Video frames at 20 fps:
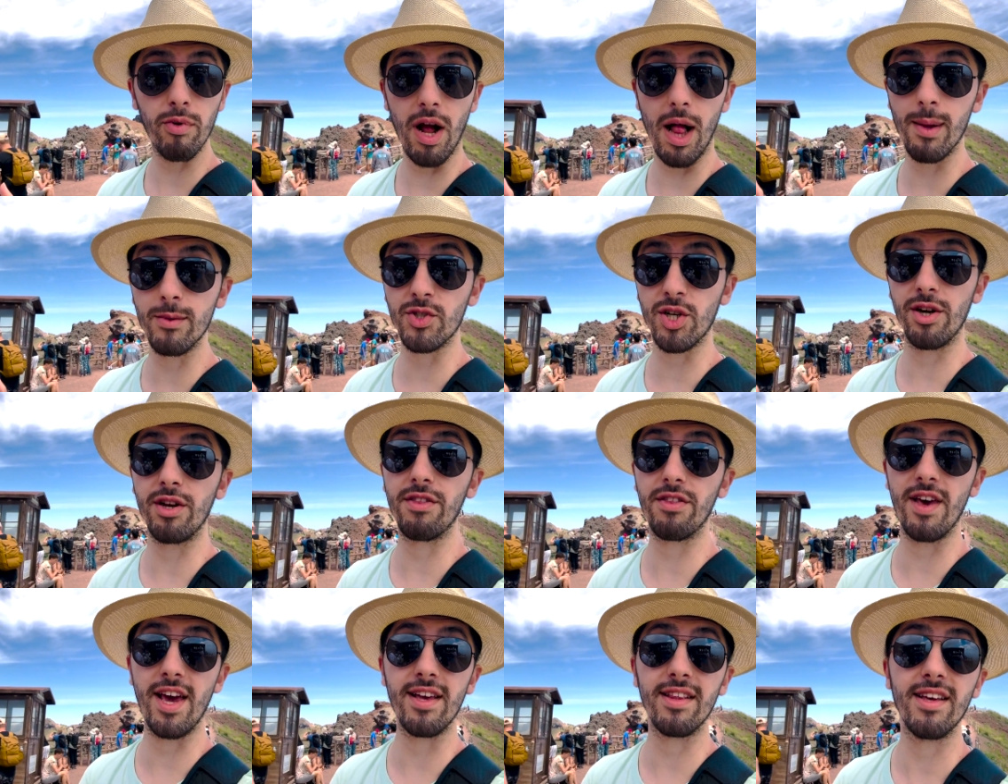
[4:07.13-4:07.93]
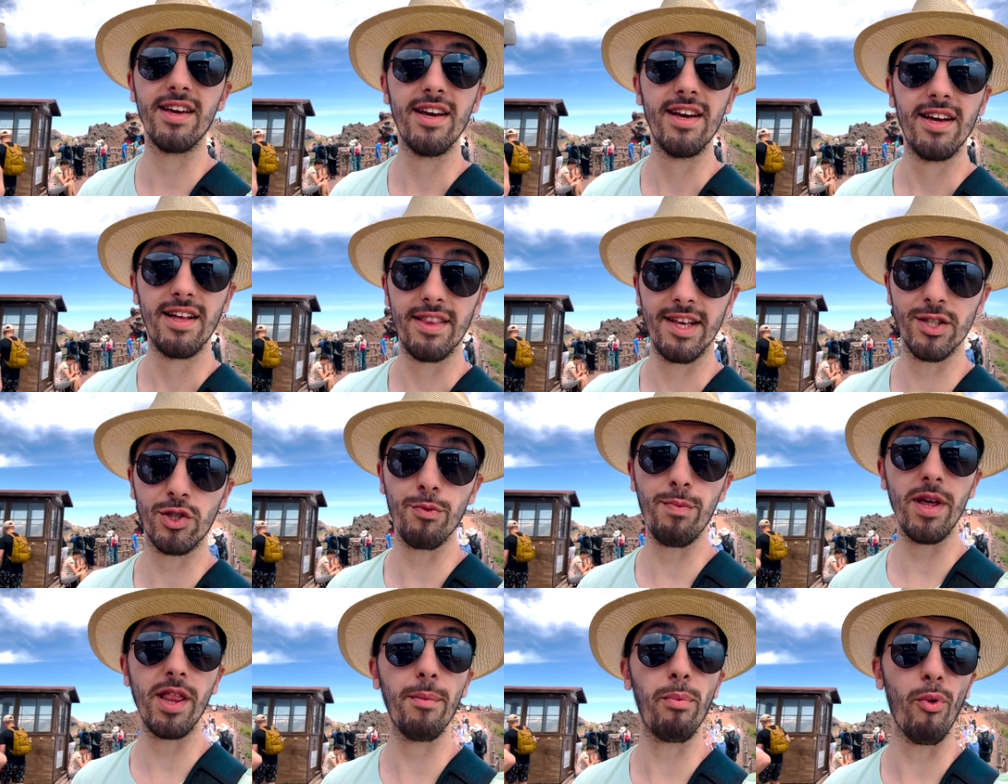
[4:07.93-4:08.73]
problems or anything, this
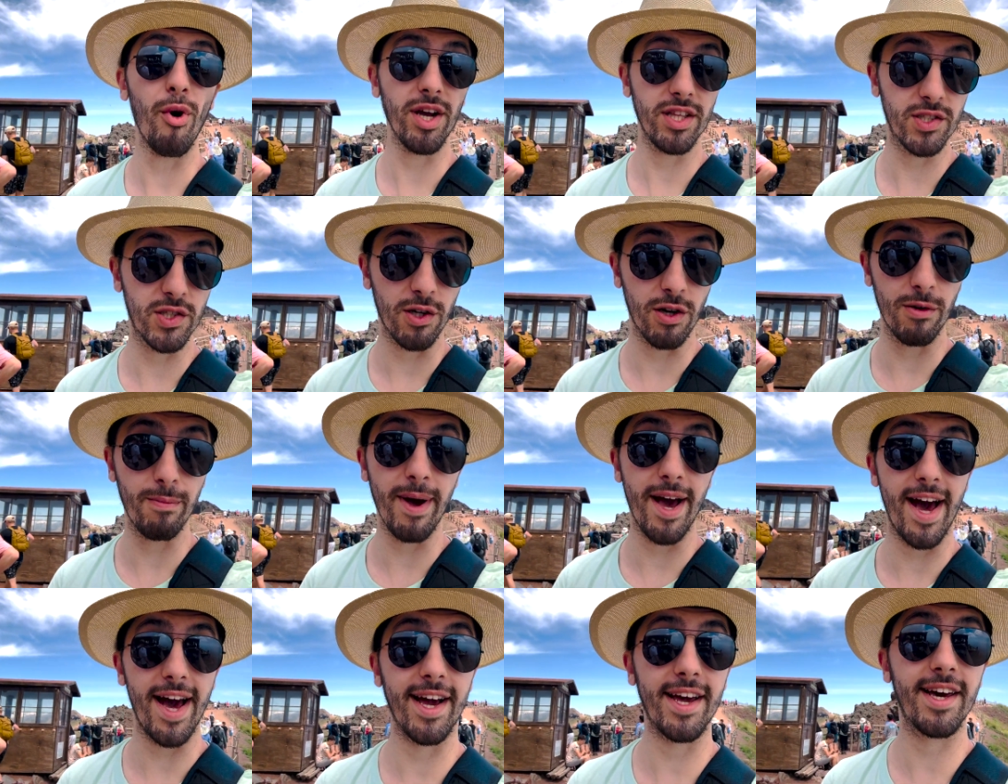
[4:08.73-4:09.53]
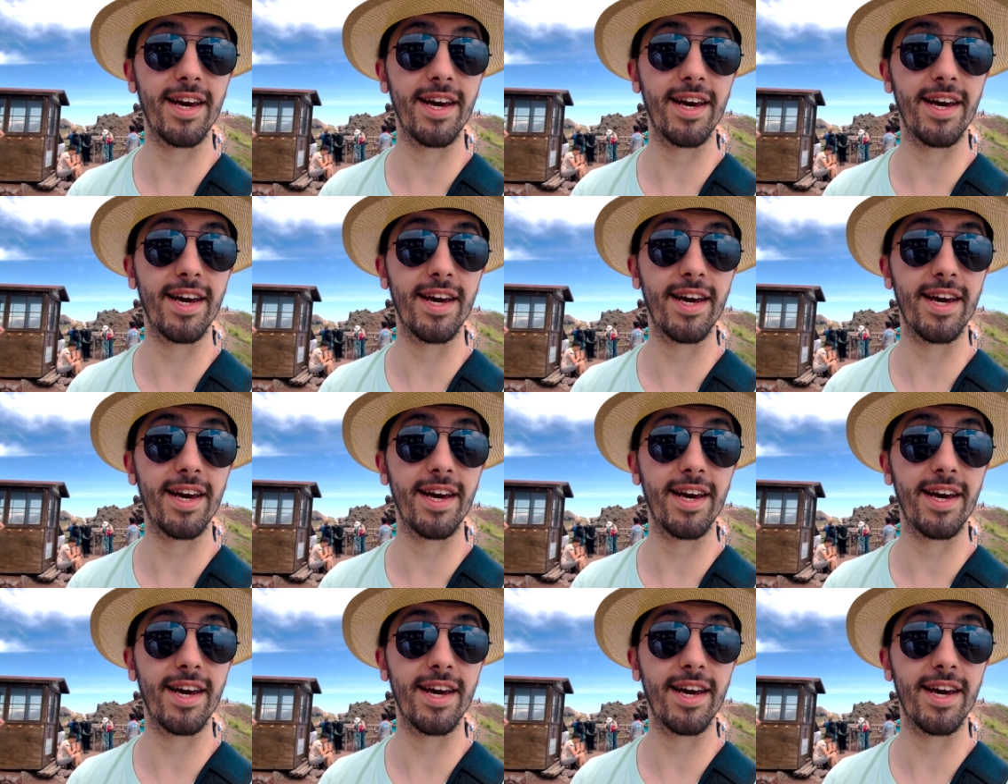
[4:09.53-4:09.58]
would be the point to turn back.